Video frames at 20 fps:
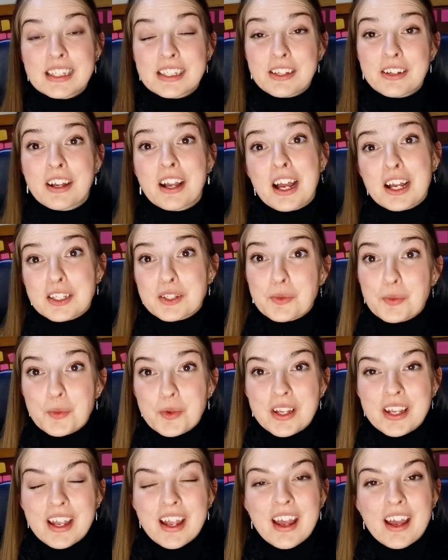So guys,
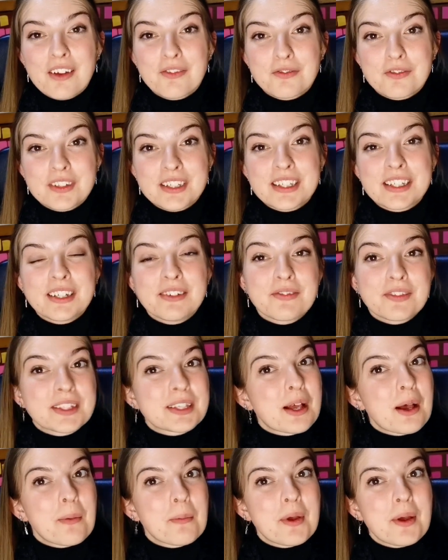we have received
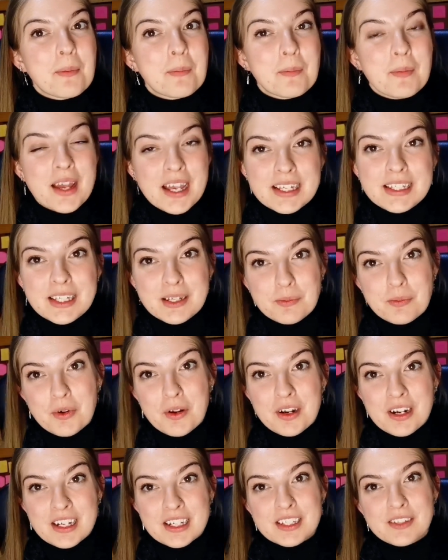some amazing
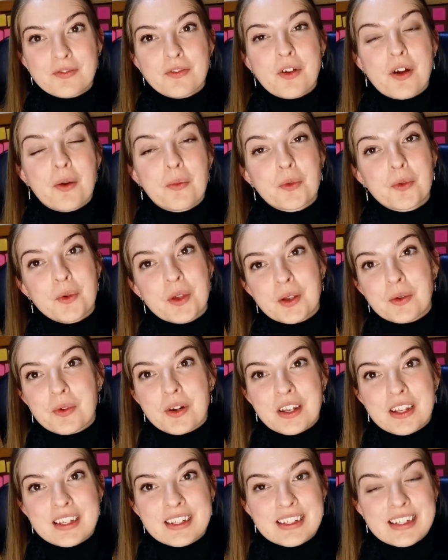products from Quick
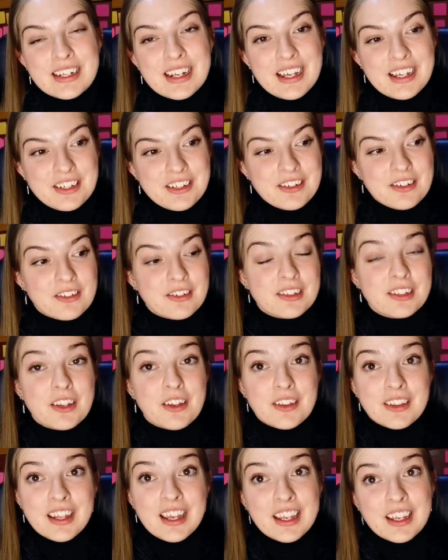Grow International, so
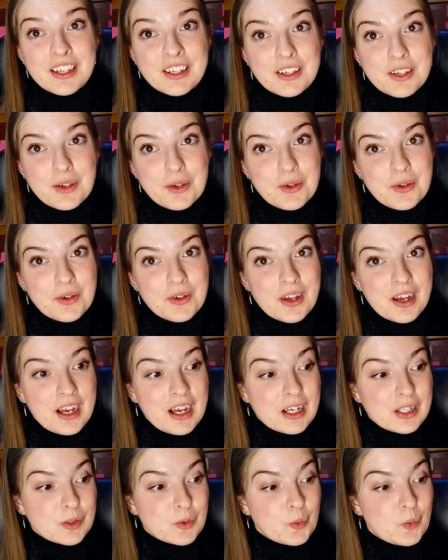thank you
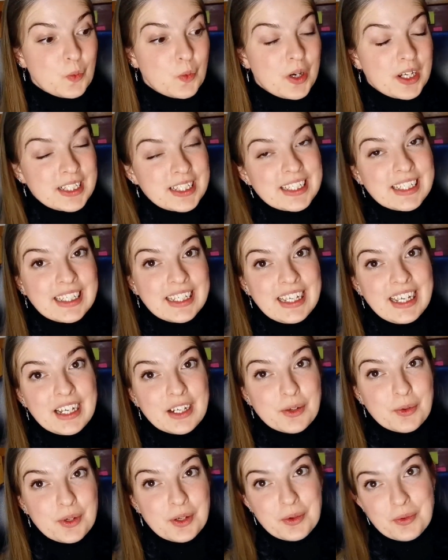guys once
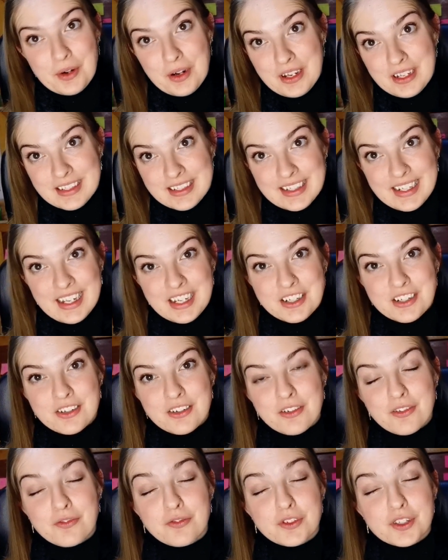again, Quick Grow
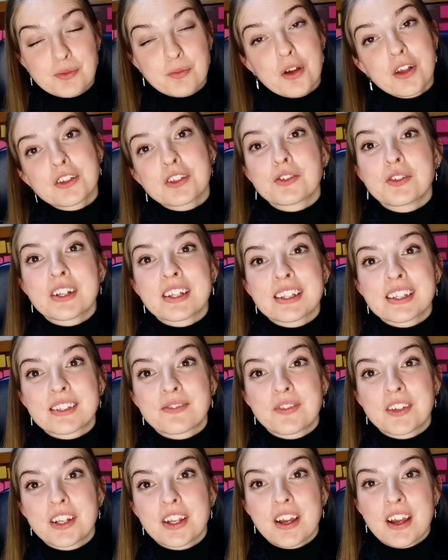International, for sponsoring
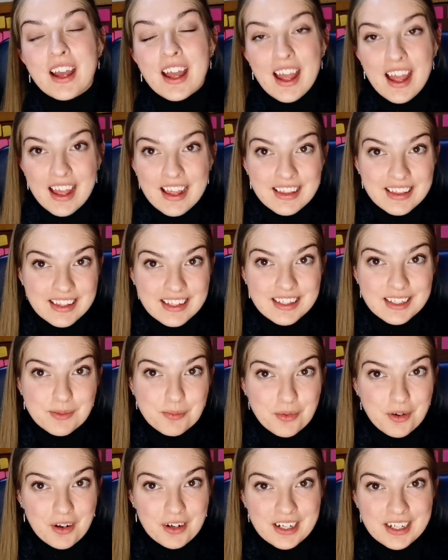this video and these
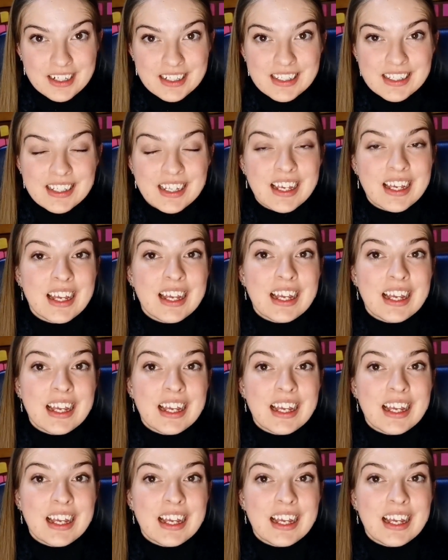products.